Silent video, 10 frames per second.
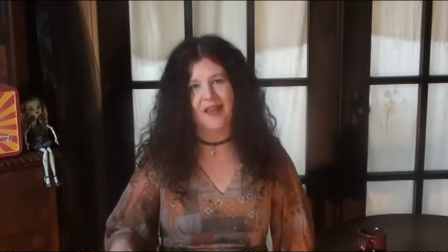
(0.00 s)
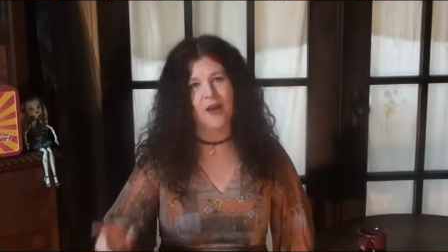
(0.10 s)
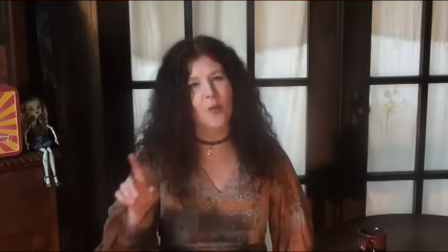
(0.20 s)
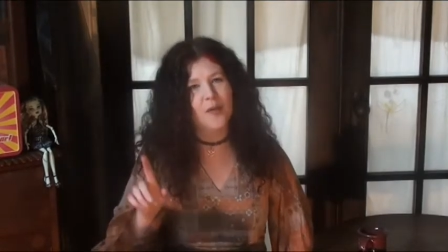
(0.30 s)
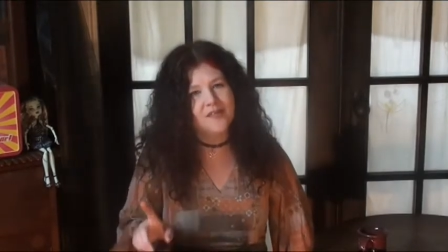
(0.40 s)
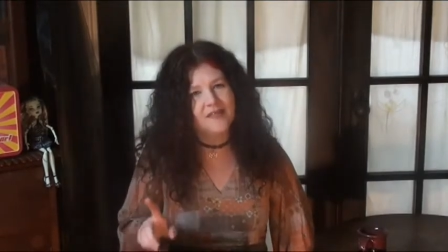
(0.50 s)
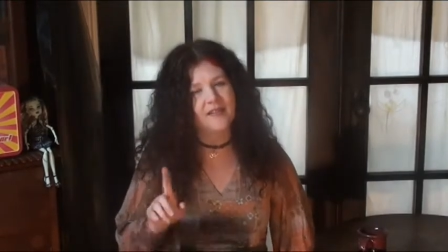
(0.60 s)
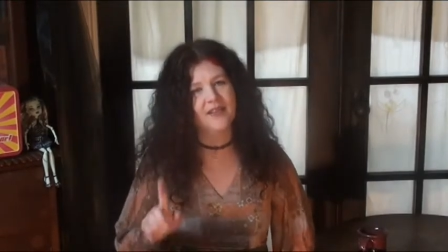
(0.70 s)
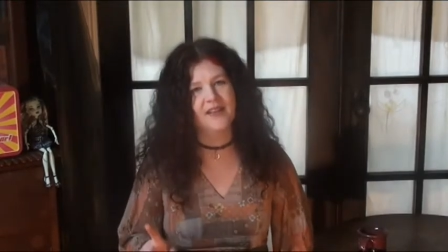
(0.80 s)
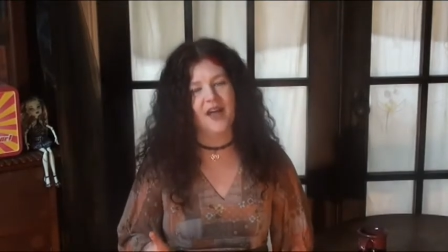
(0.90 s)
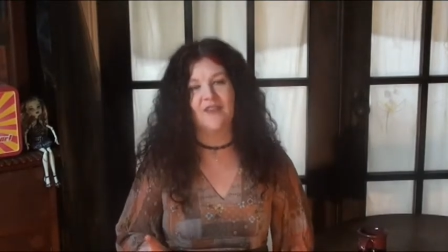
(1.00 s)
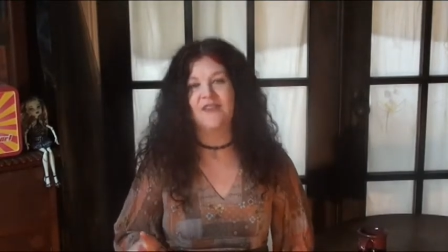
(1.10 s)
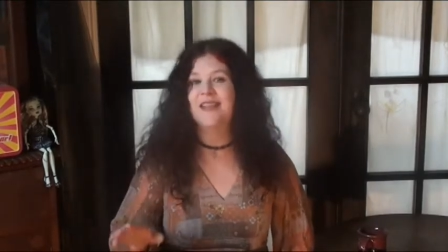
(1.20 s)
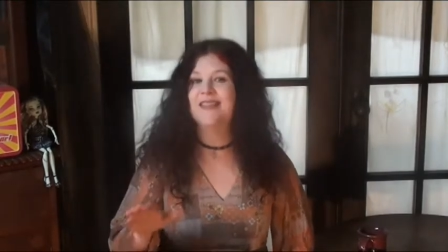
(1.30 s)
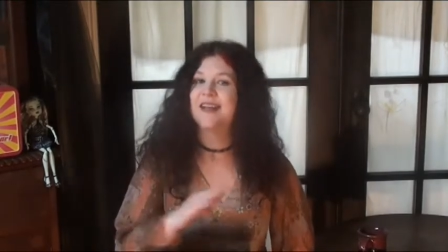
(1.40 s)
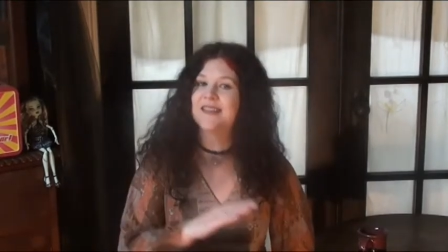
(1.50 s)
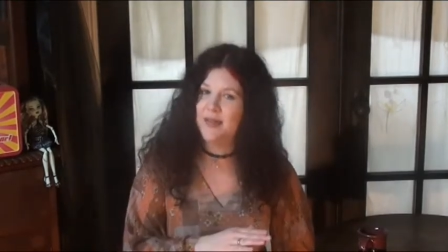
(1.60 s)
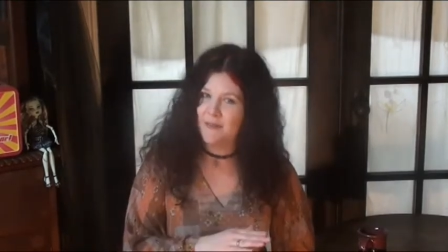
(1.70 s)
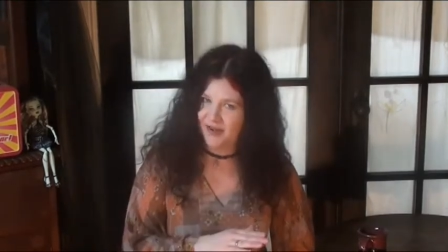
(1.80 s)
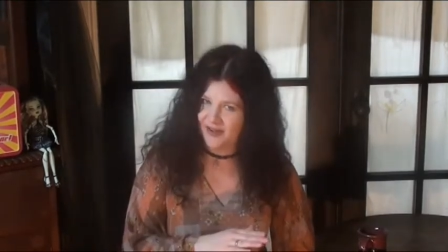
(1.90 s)
and coincidentally enough, next
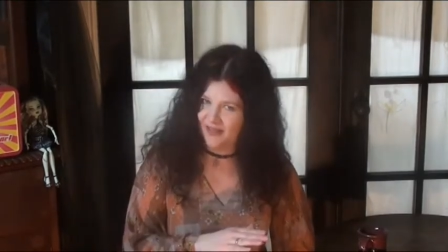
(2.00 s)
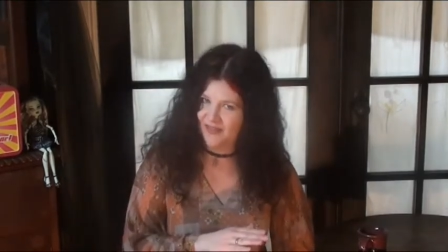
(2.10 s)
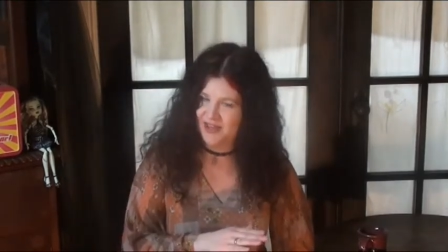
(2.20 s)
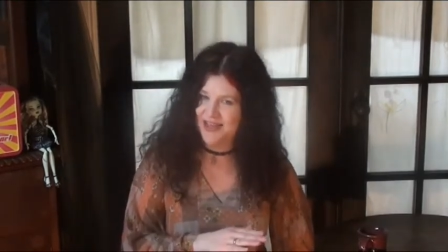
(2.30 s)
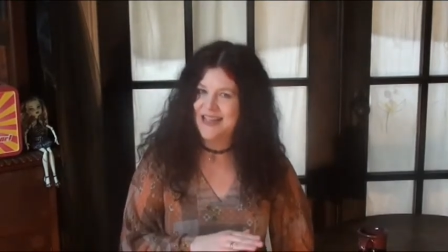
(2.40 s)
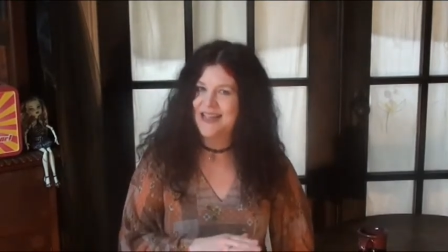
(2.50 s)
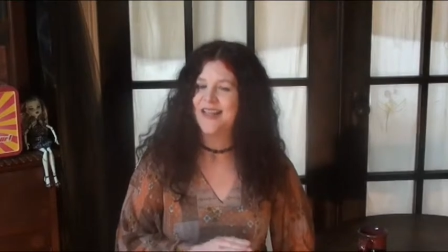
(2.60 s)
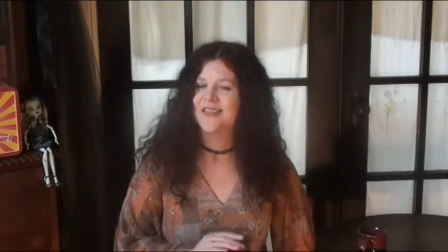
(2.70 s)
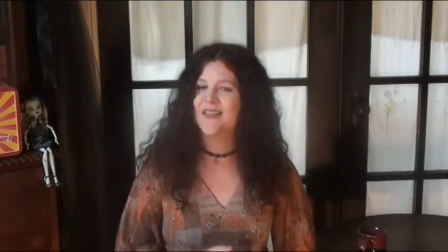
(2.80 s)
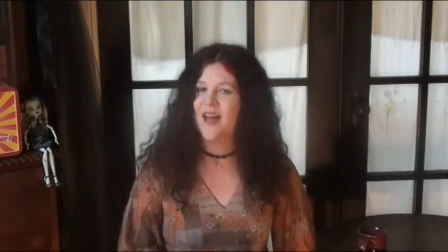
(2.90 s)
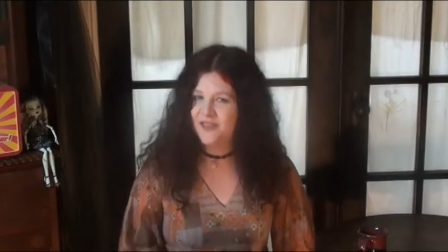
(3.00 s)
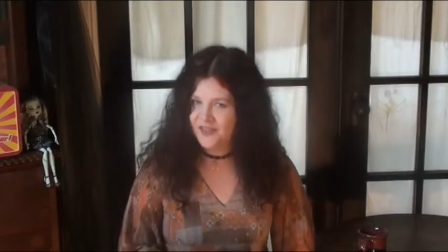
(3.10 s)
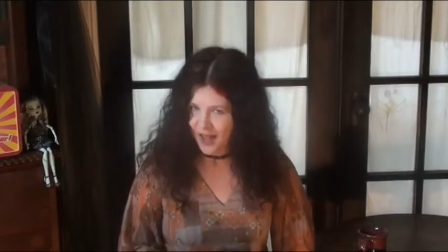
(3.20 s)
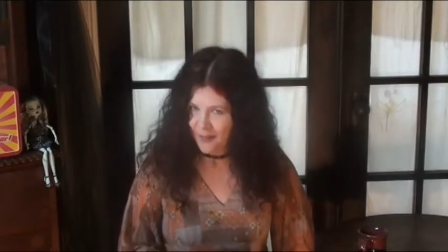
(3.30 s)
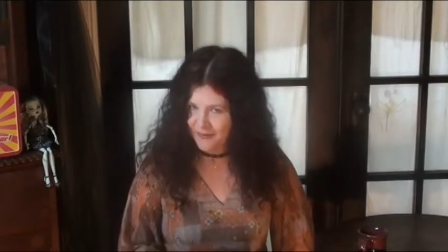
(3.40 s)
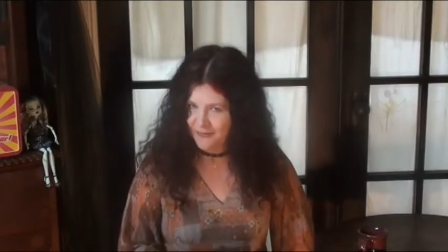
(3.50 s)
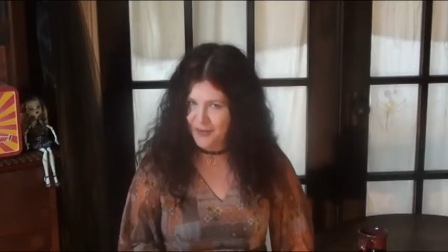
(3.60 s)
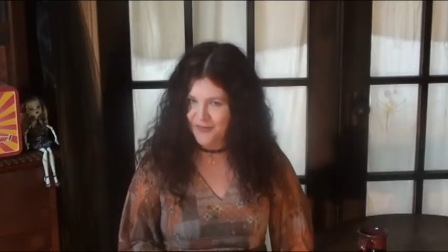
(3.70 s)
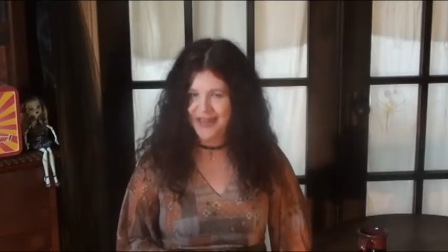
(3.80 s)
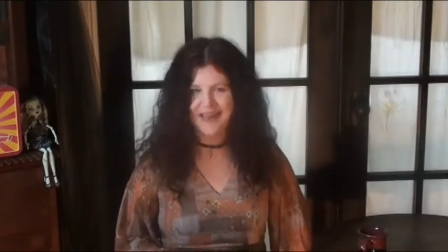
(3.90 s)
on Echinology is another zombie
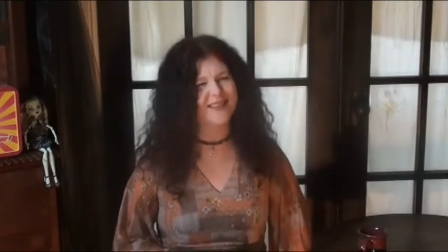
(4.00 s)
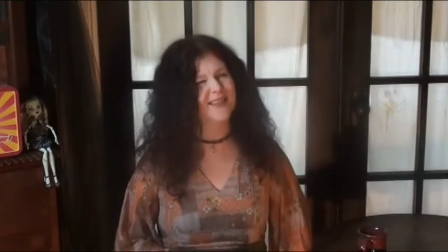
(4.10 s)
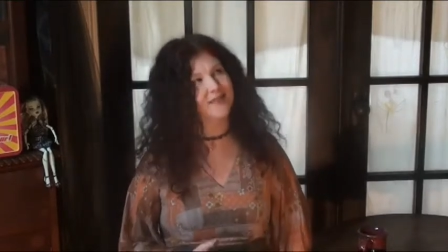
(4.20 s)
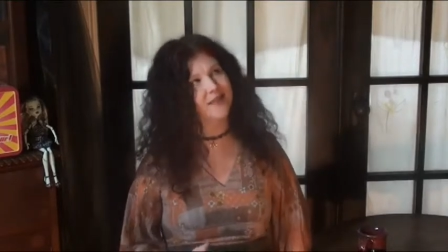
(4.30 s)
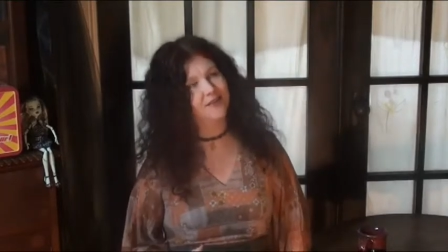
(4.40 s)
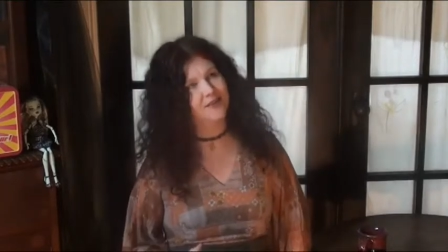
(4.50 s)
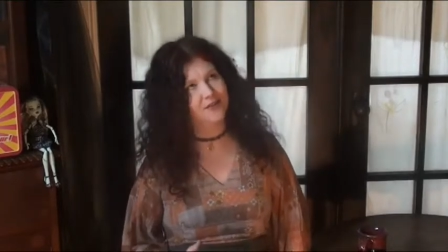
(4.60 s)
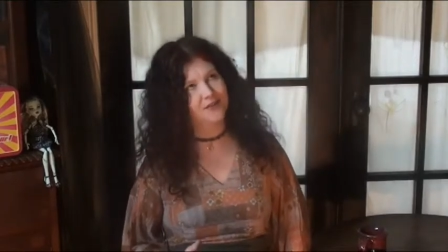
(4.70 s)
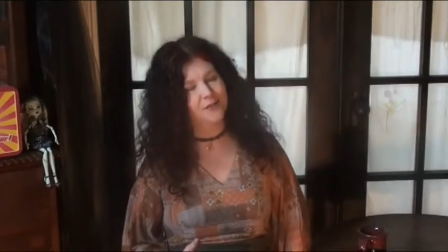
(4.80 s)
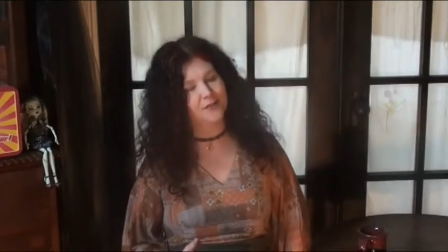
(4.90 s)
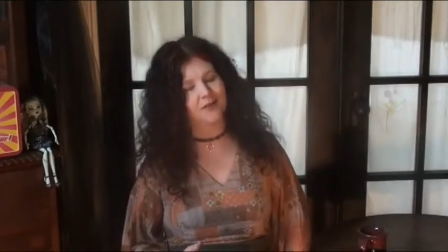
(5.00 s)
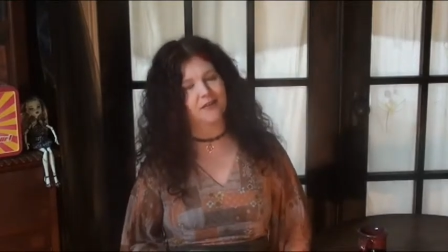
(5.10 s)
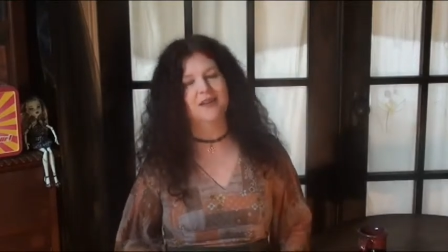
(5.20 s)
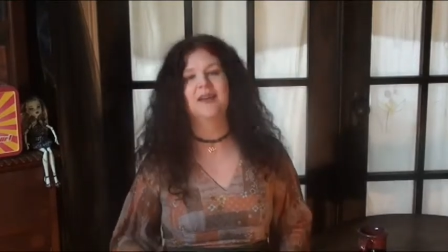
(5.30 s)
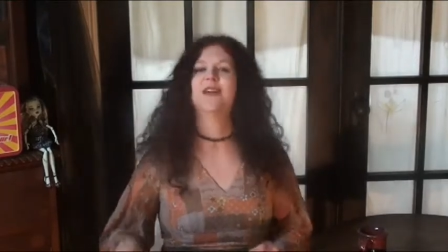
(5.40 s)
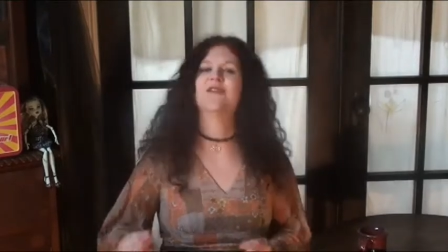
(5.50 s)
movie that doesn't actually use the word,